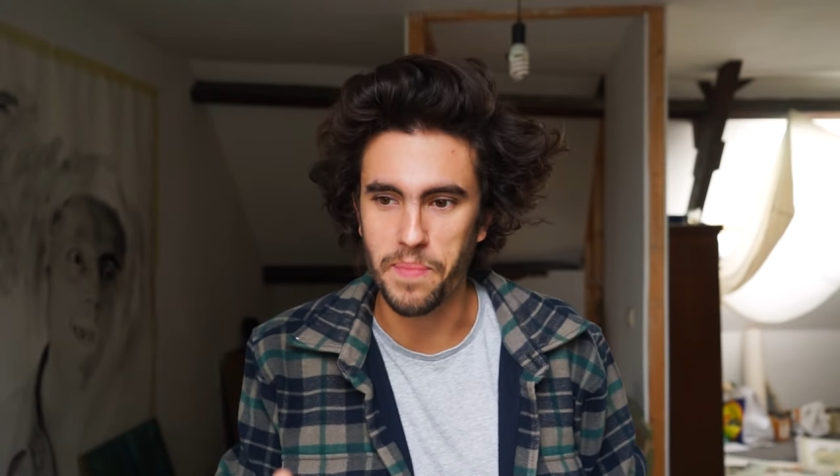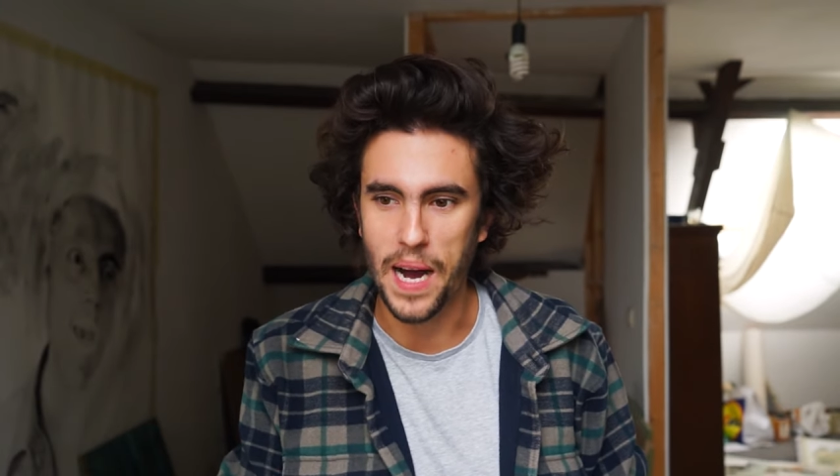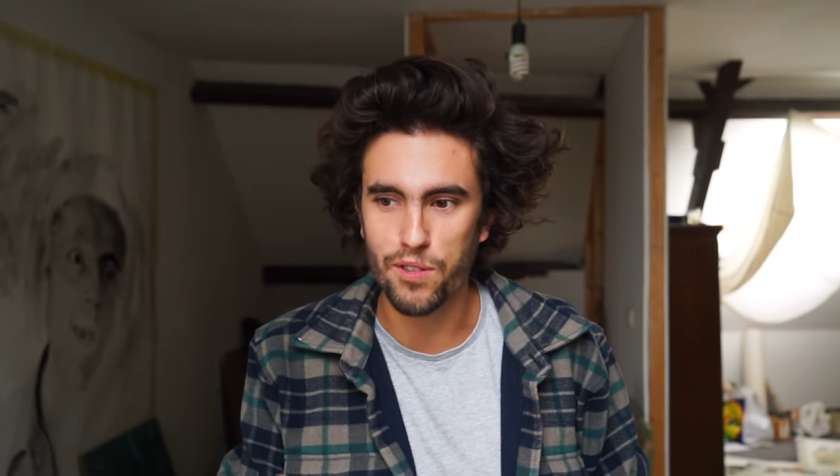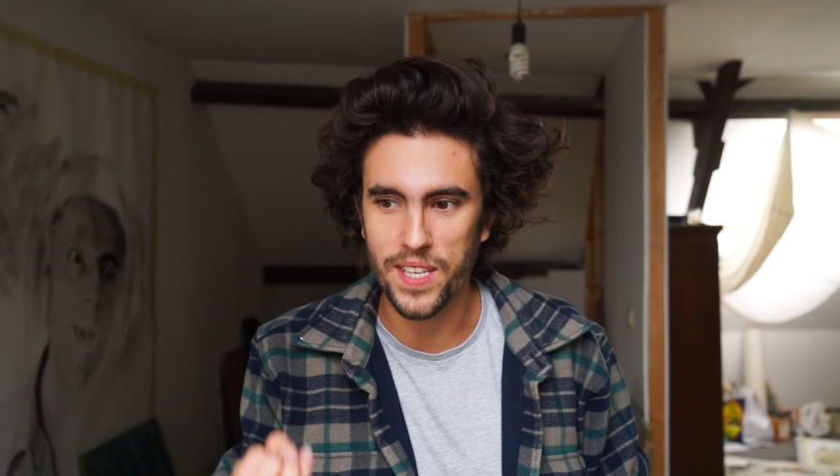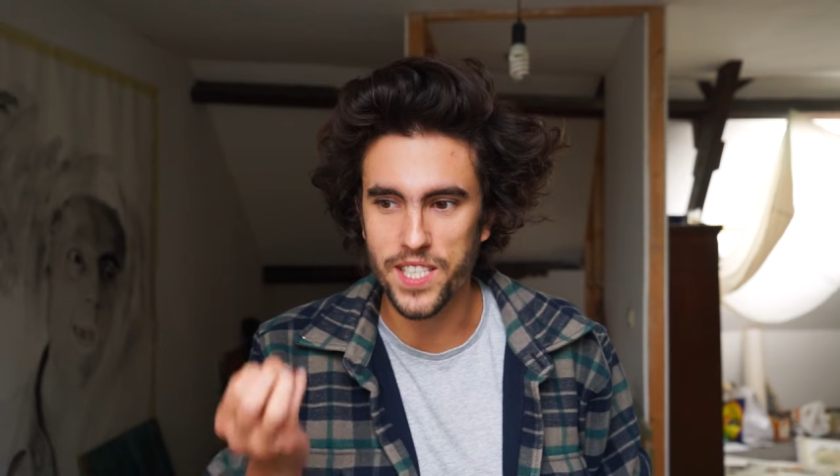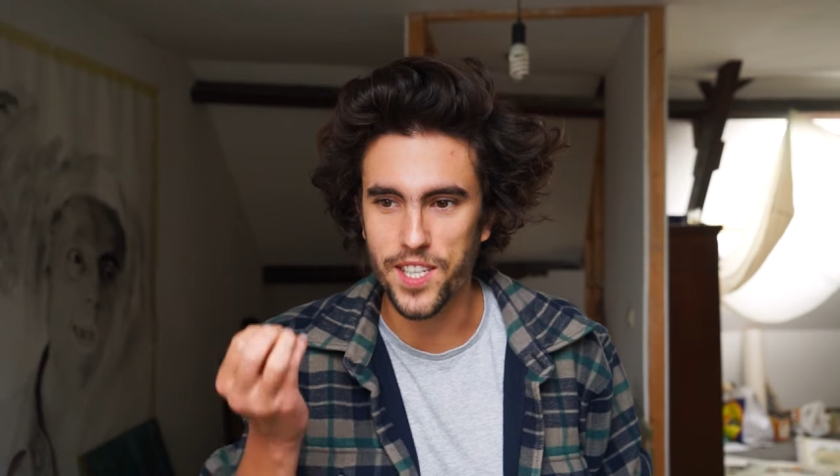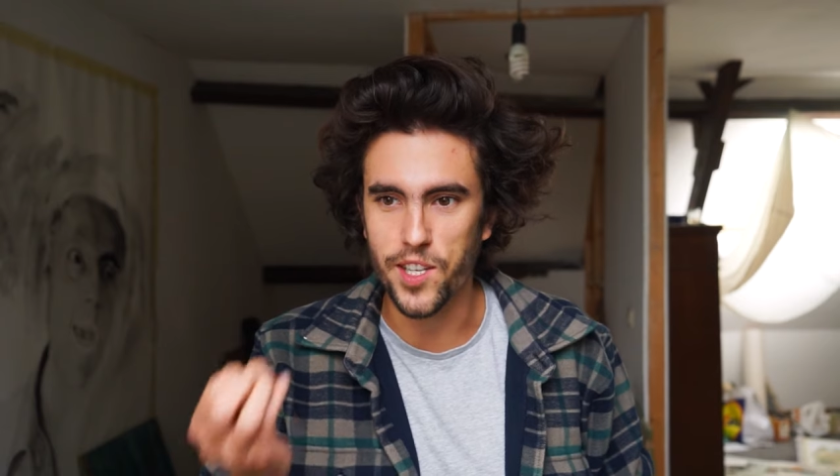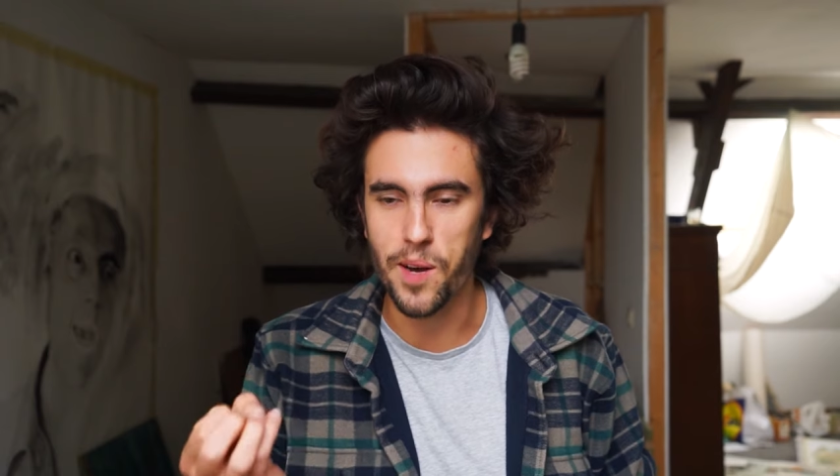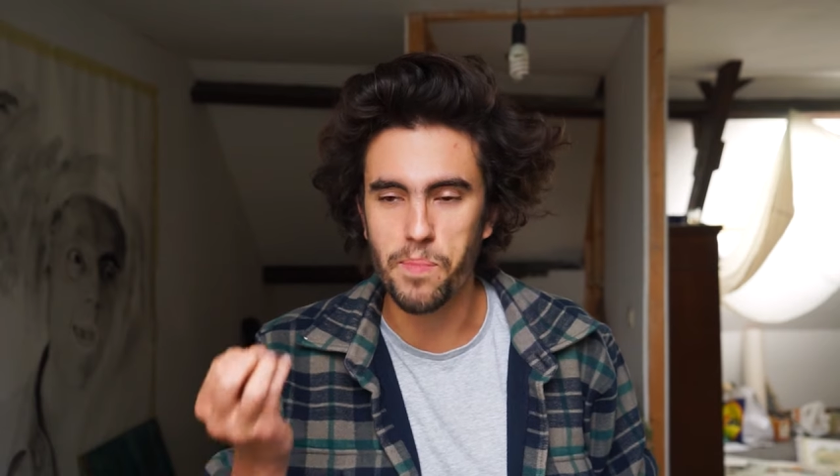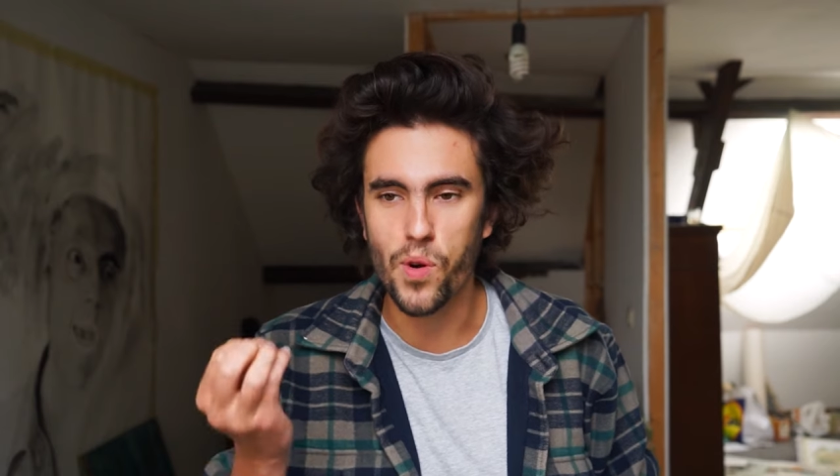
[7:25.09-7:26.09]
mouth is the
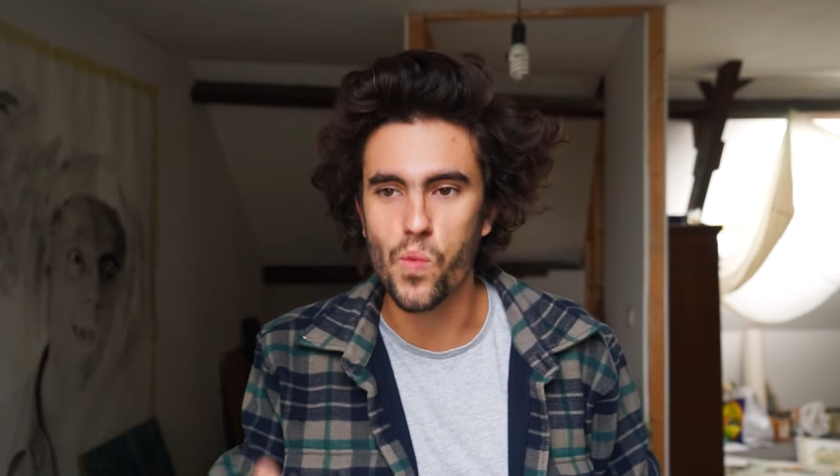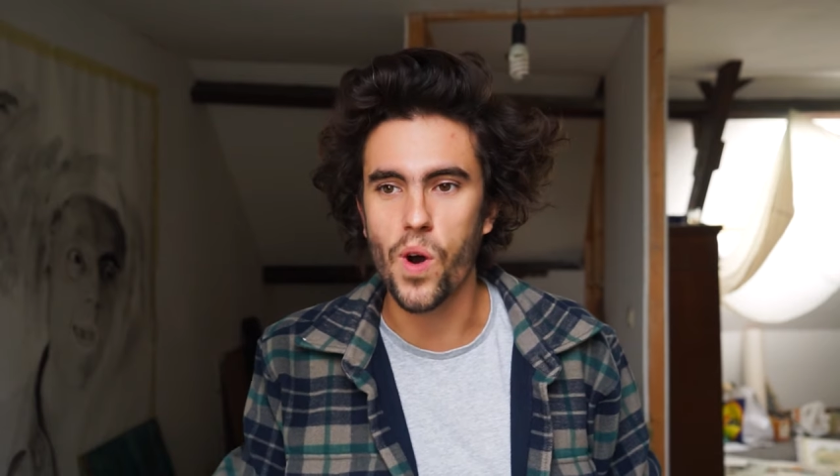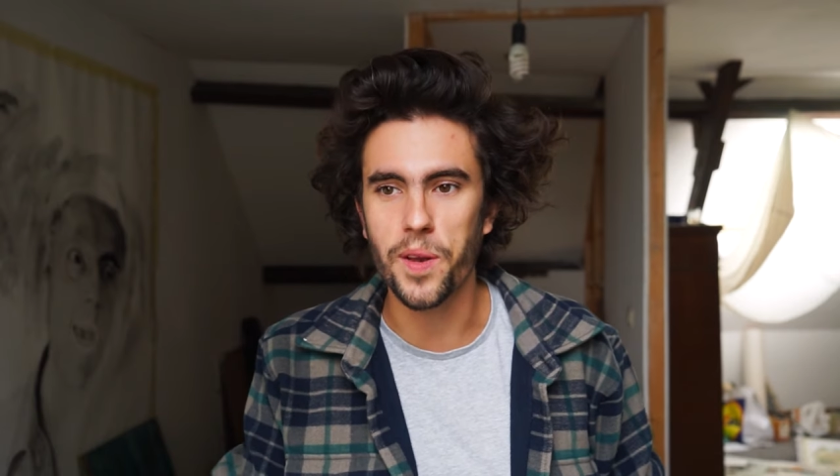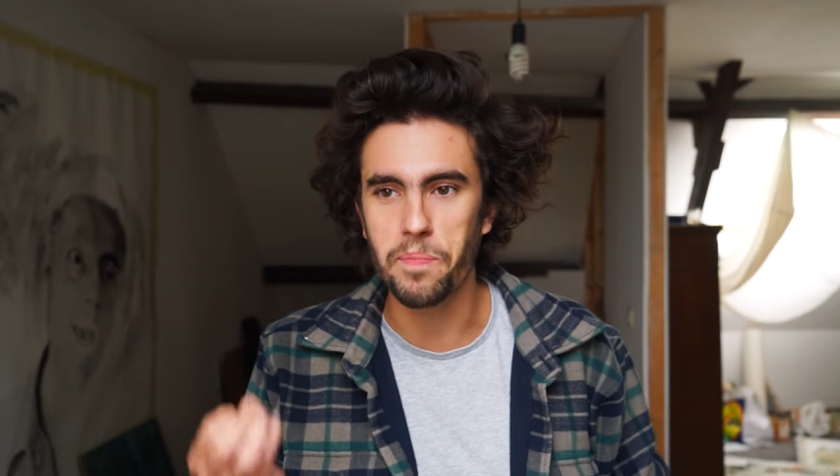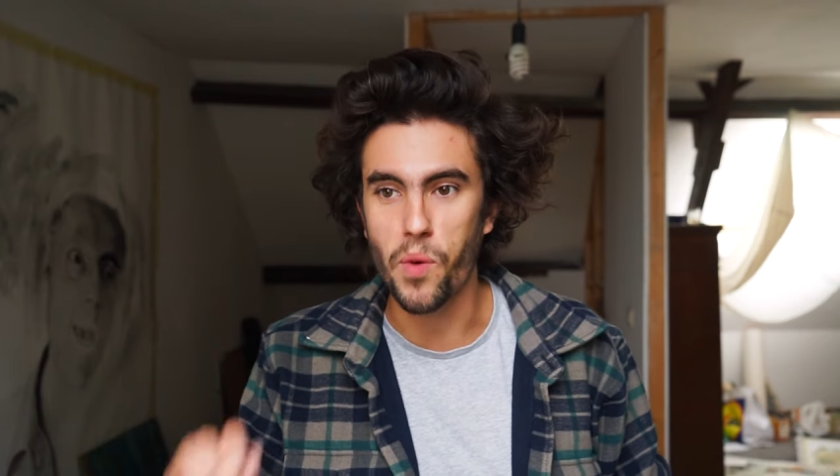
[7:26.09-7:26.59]
number one